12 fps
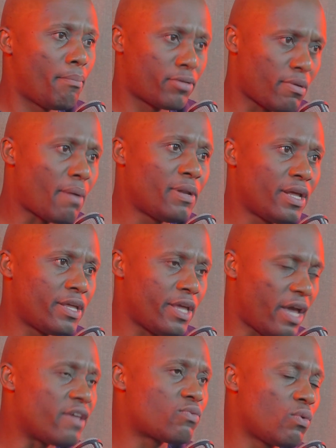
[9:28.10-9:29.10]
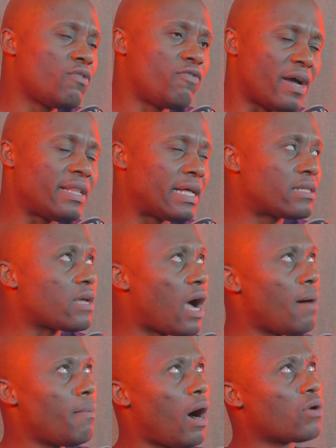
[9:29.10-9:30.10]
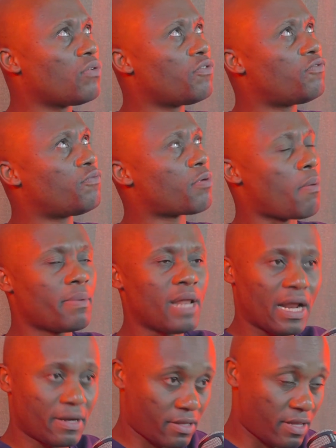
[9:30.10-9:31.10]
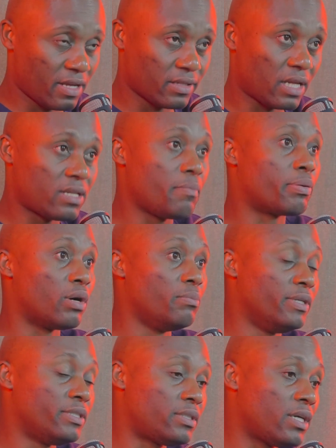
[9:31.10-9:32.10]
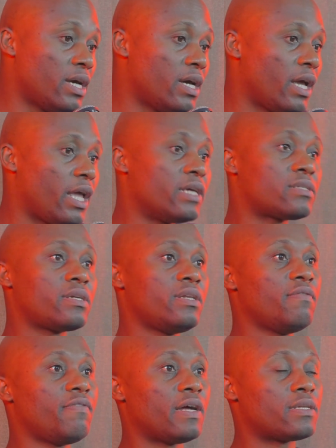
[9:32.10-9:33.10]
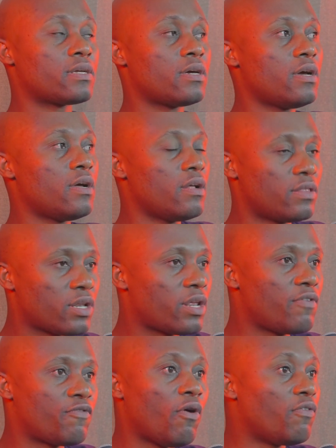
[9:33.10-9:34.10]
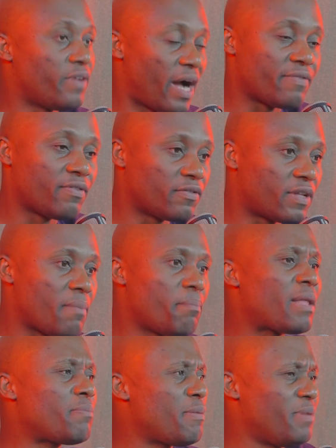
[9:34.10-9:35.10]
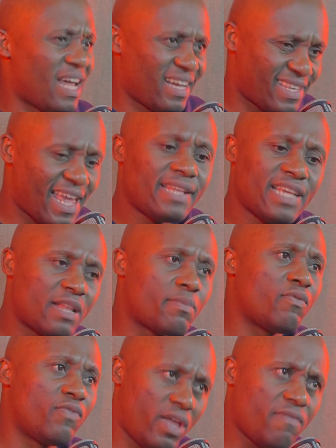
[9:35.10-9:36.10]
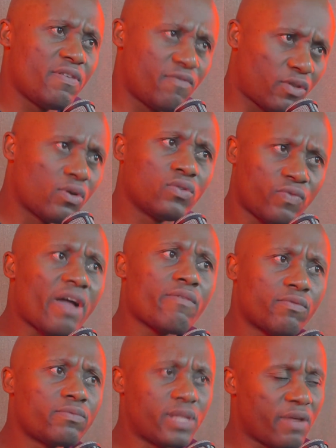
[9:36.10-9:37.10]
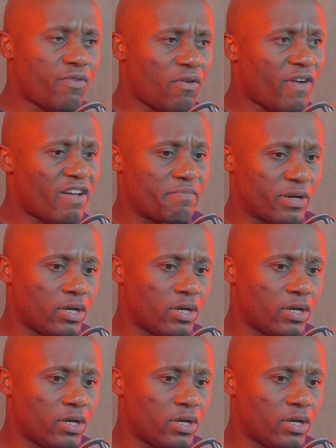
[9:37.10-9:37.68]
Probably, yes, we'll find that out of probably 100 things that he promised, he has delivered 3, 4, 5 of them. But people are excited even for those 3, 4, 5,